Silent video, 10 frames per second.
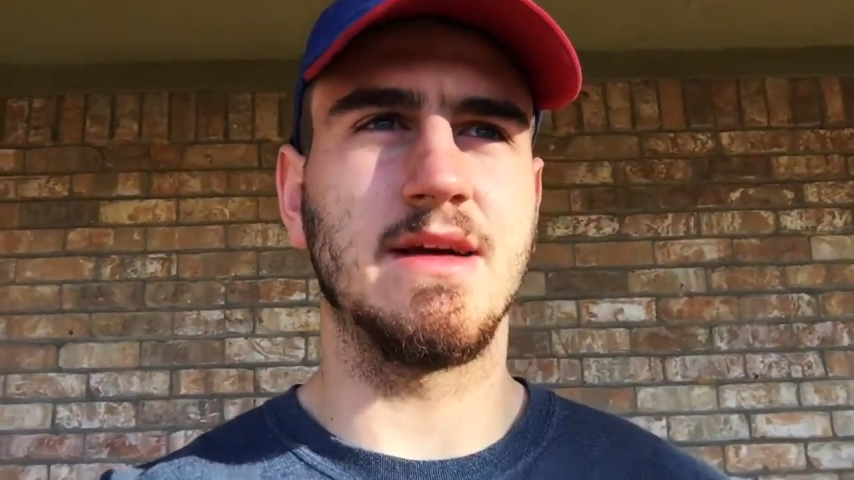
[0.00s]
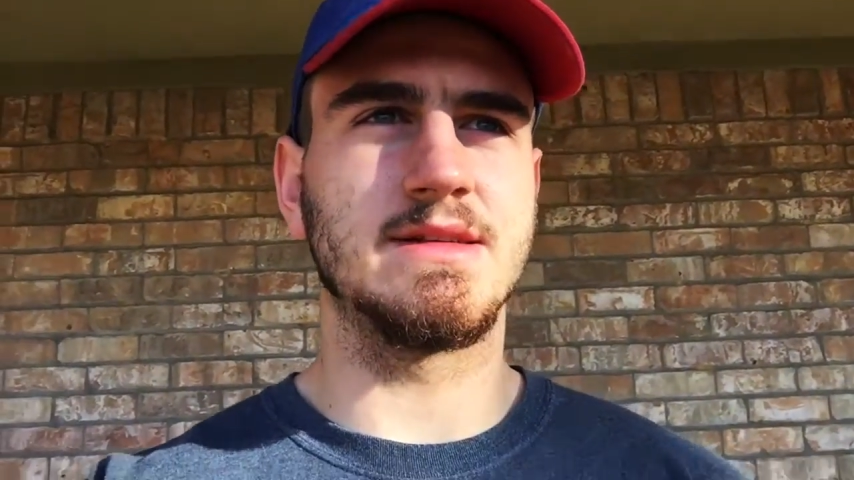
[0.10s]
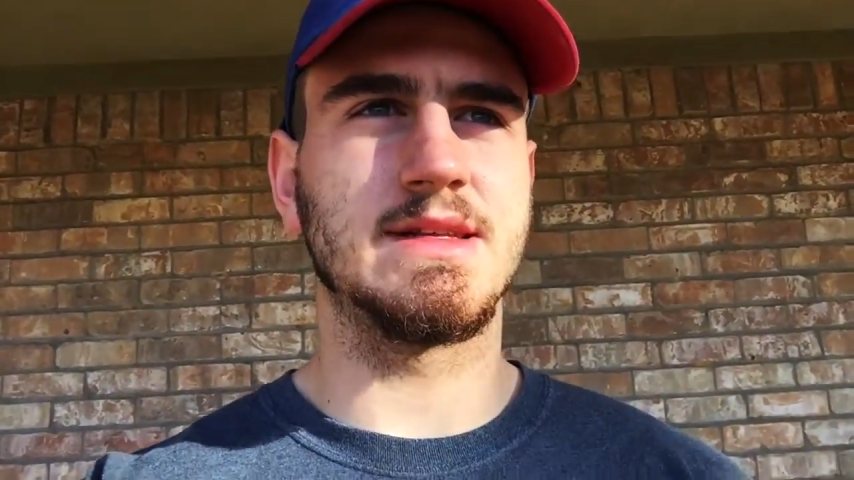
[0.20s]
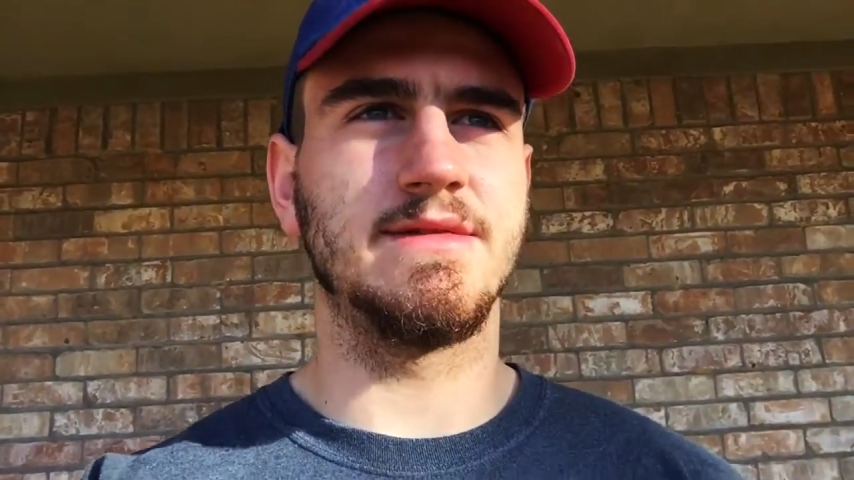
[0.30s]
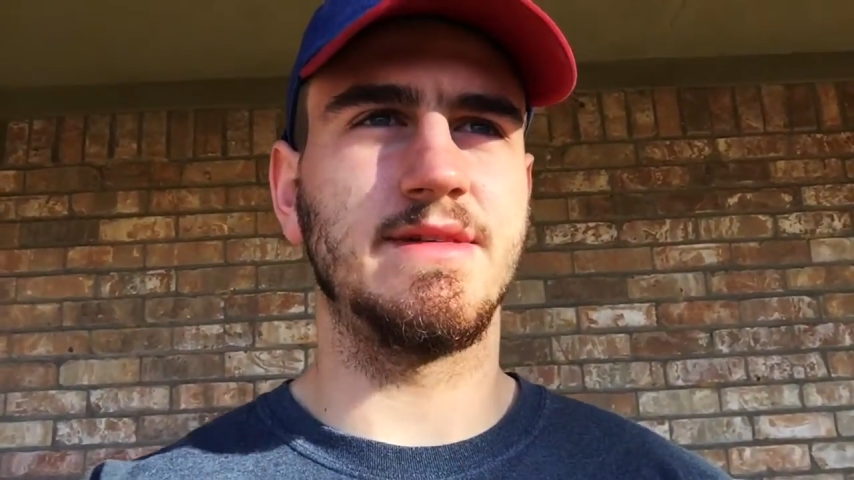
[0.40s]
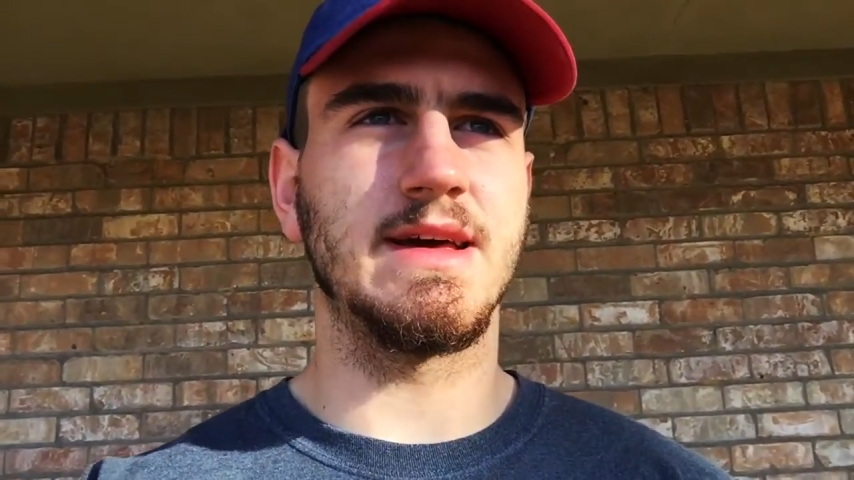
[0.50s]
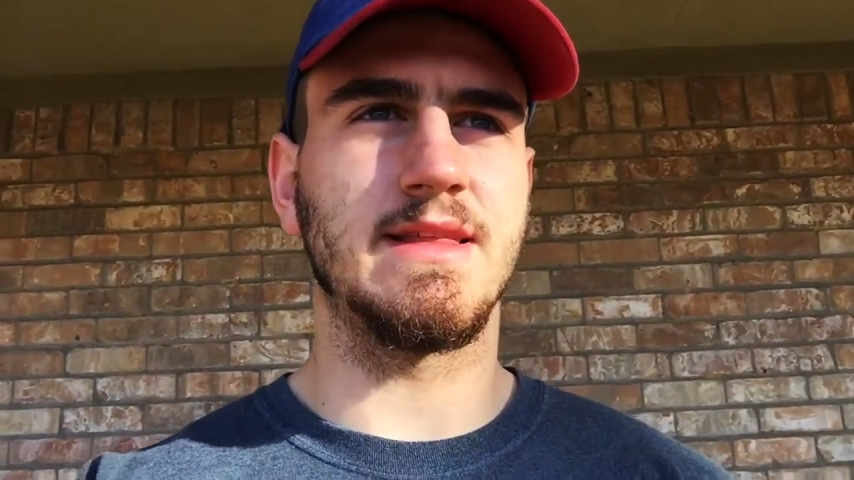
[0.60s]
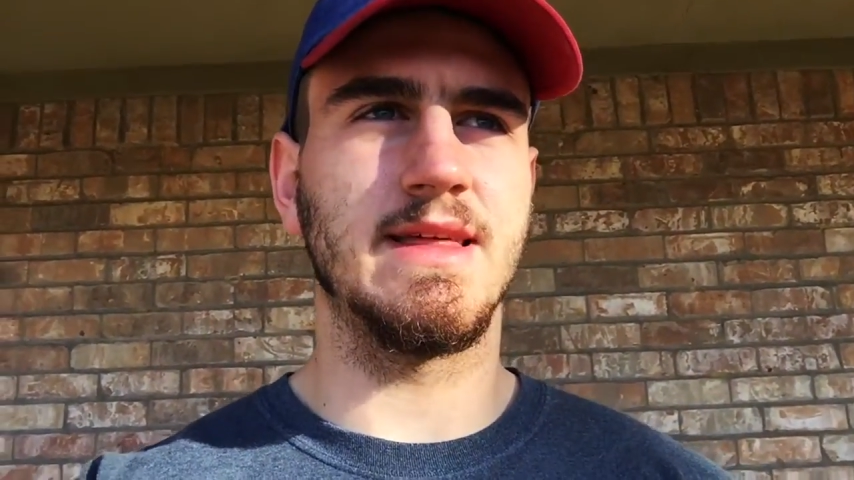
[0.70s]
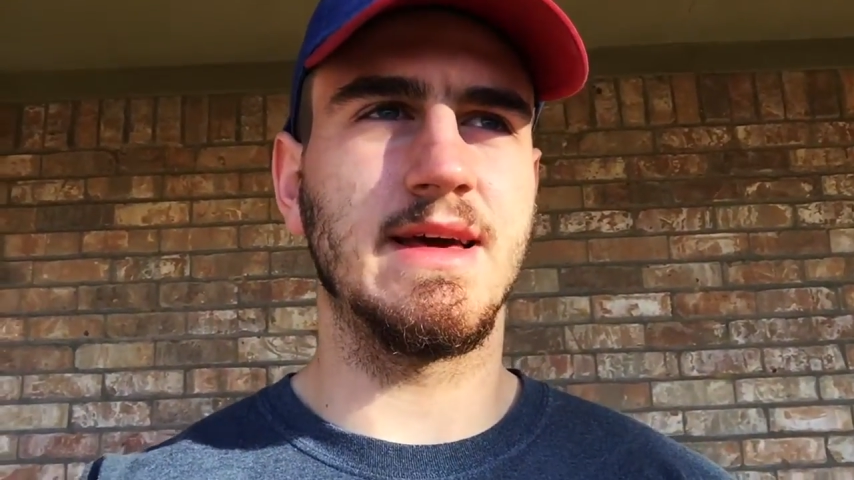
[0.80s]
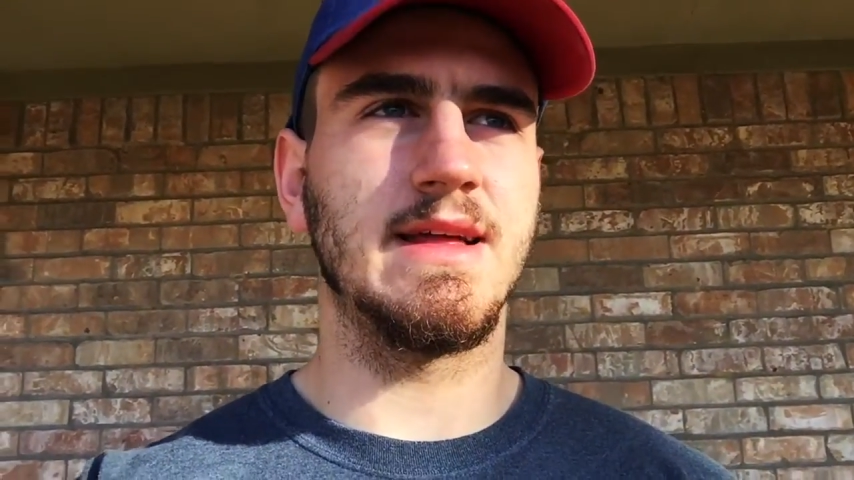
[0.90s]
out and stuff like
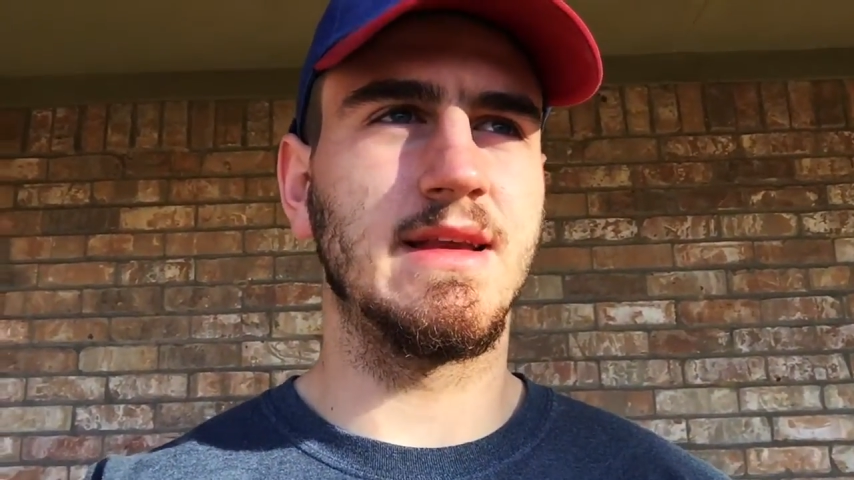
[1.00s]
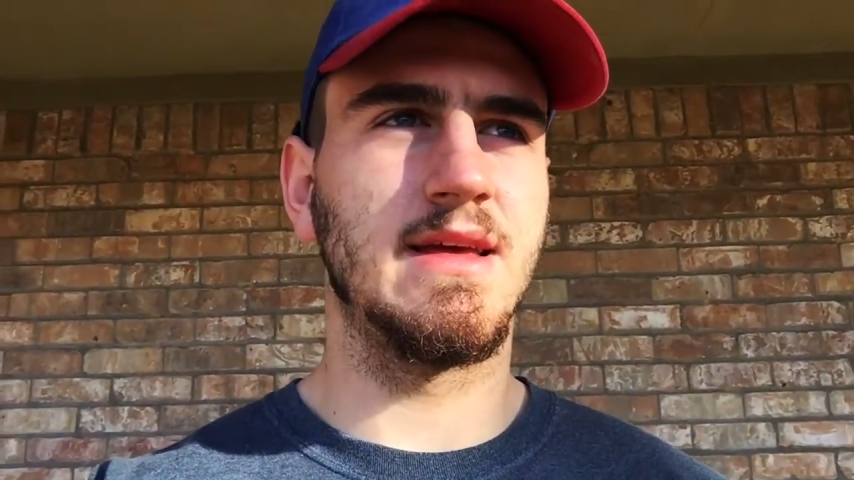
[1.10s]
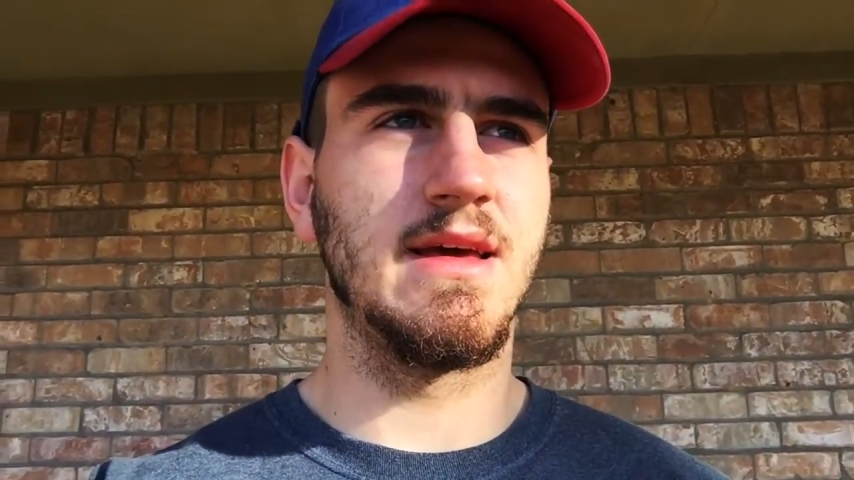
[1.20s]
that.